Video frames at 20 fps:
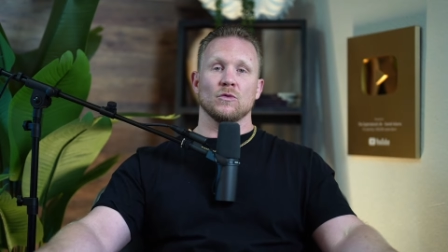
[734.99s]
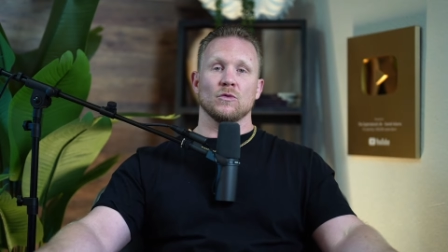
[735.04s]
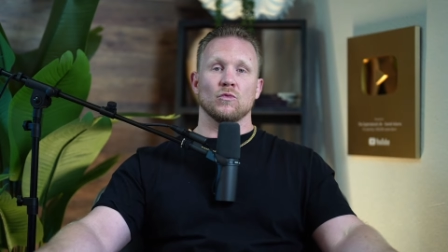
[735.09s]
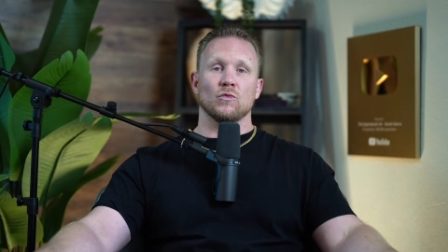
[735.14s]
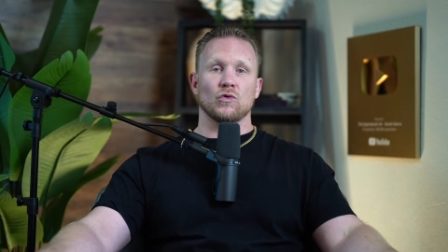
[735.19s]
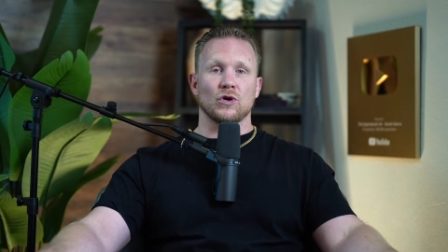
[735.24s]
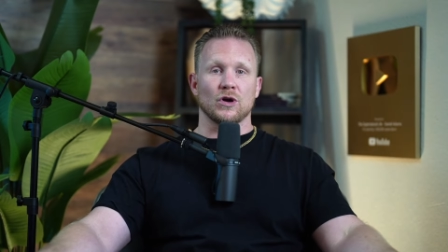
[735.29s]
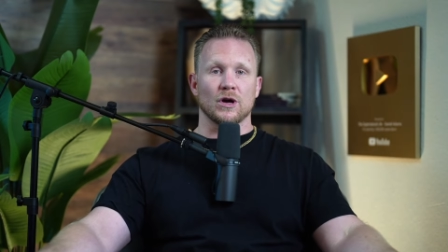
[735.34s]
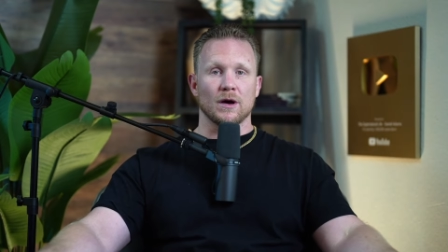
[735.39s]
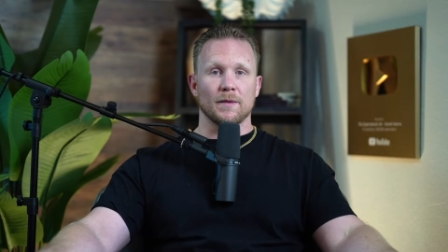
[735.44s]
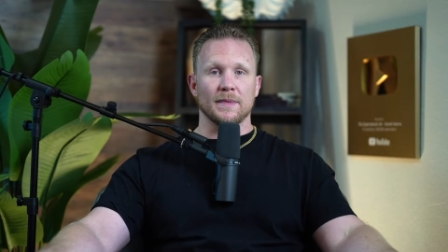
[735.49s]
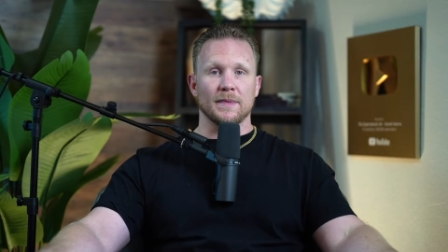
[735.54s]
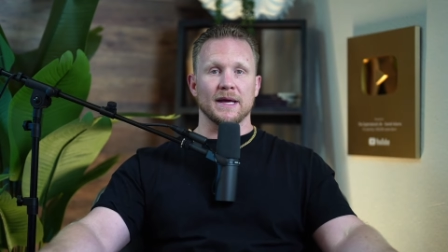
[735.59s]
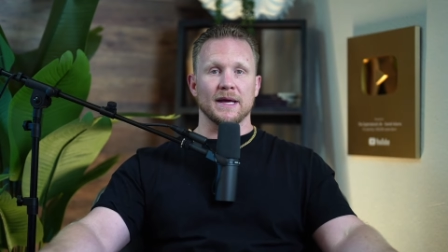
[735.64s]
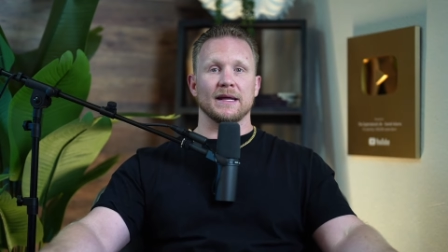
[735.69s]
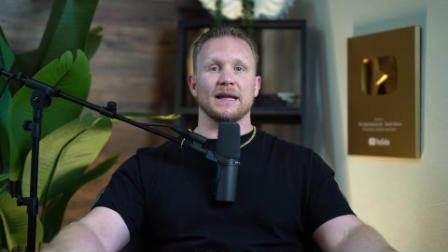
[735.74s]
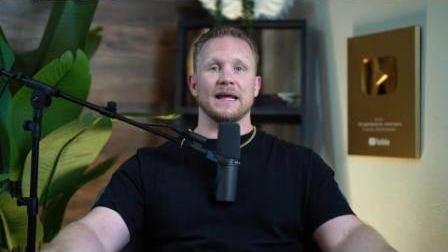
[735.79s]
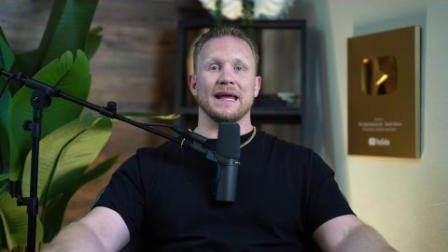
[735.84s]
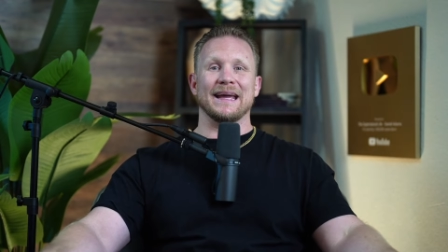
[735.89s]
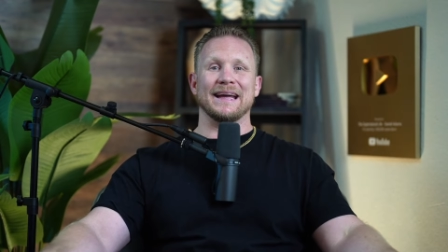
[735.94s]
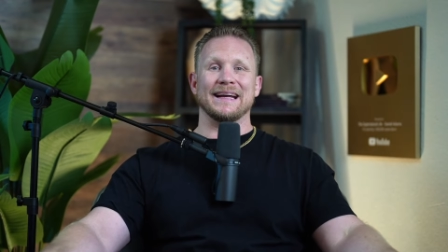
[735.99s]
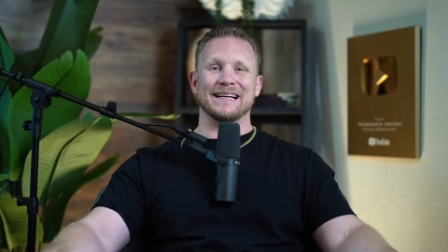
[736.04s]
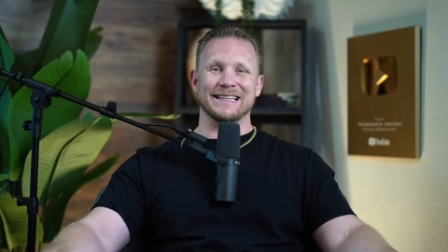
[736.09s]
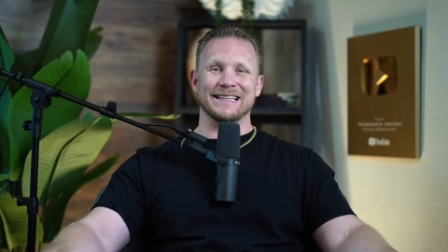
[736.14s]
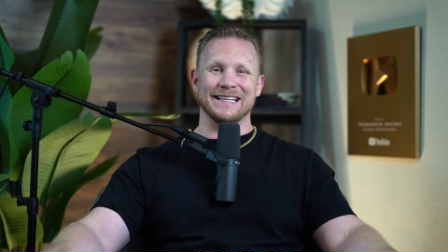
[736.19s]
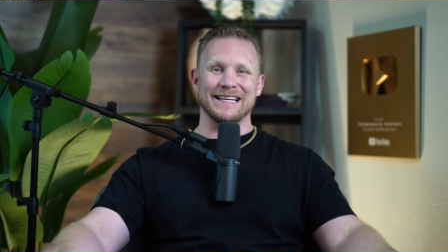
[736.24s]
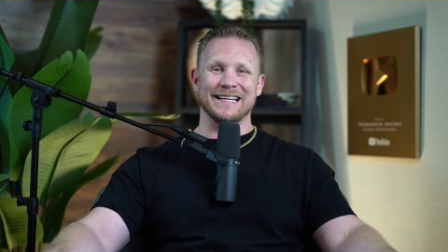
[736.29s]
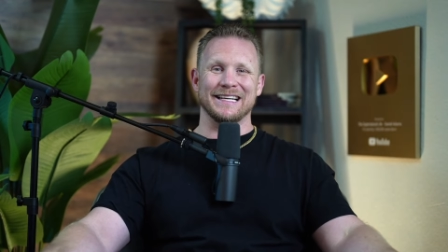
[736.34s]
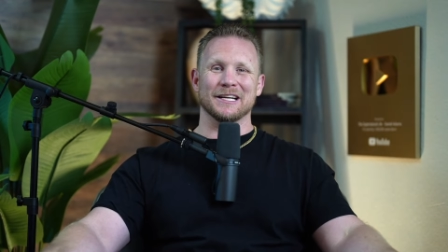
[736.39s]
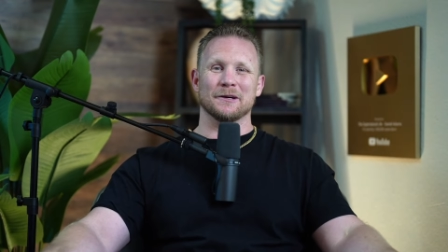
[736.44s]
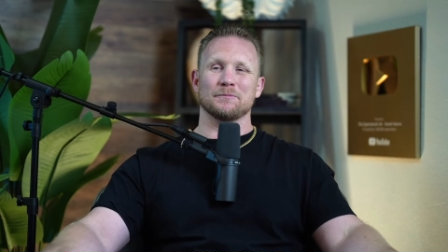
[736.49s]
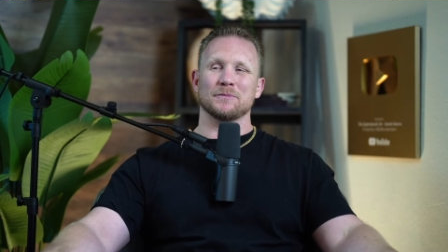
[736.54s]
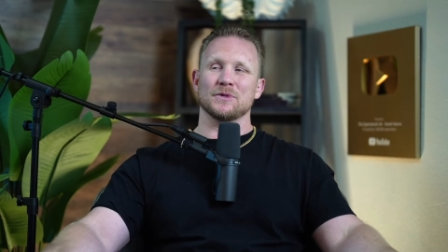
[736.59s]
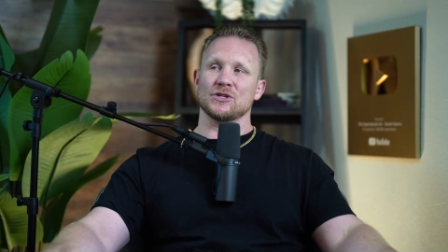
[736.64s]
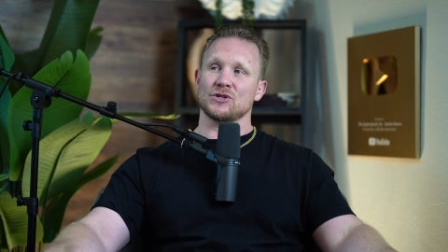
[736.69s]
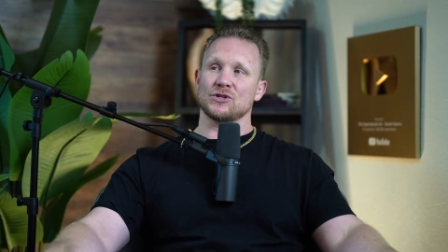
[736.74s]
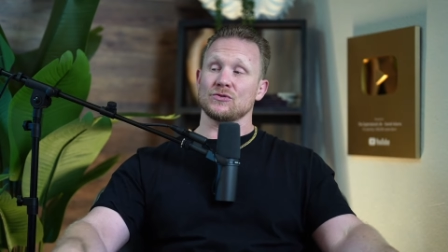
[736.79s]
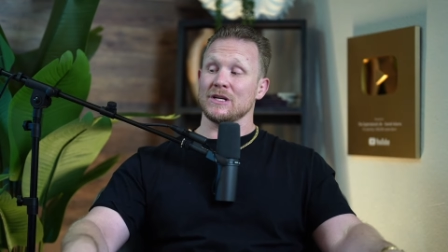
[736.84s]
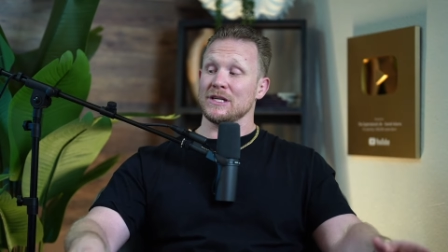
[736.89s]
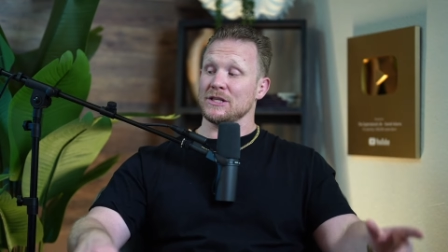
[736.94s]
will come in and clean up the
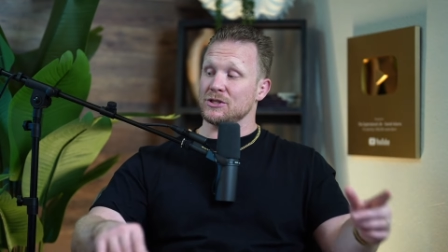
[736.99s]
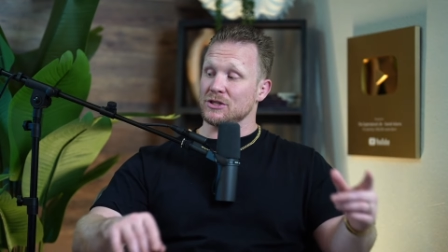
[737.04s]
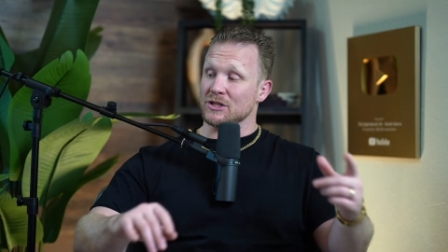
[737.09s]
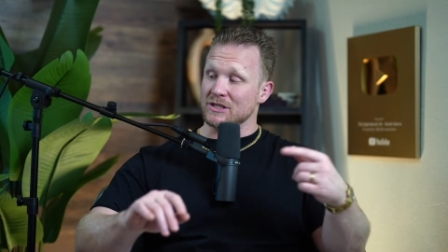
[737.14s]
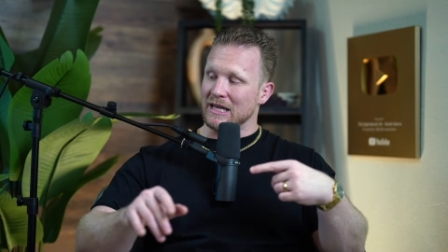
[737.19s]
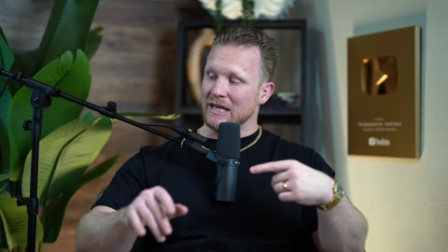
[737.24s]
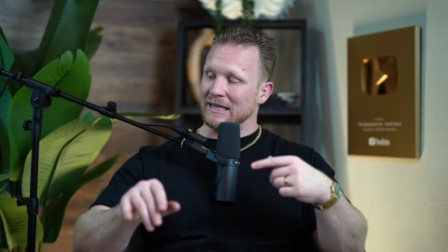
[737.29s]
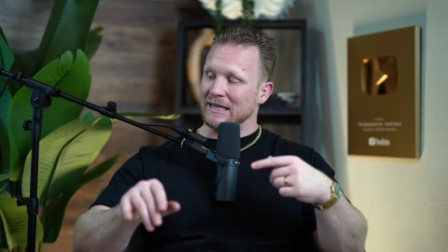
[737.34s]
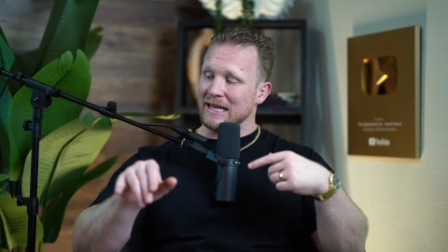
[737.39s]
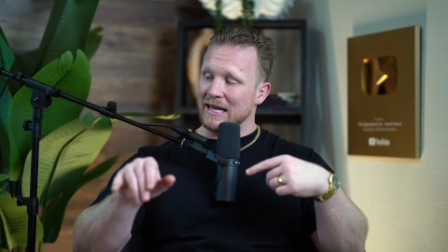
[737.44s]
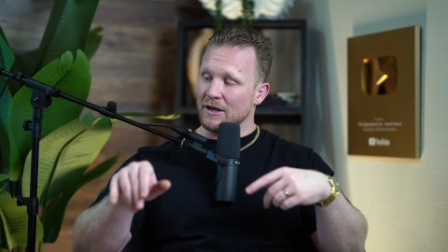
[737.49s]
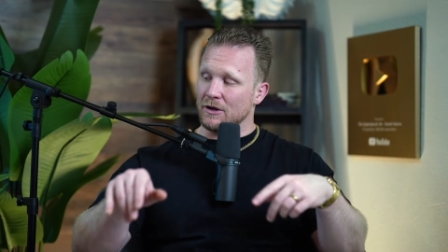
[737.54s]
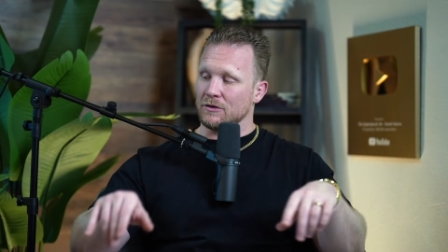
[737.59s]
streets just like the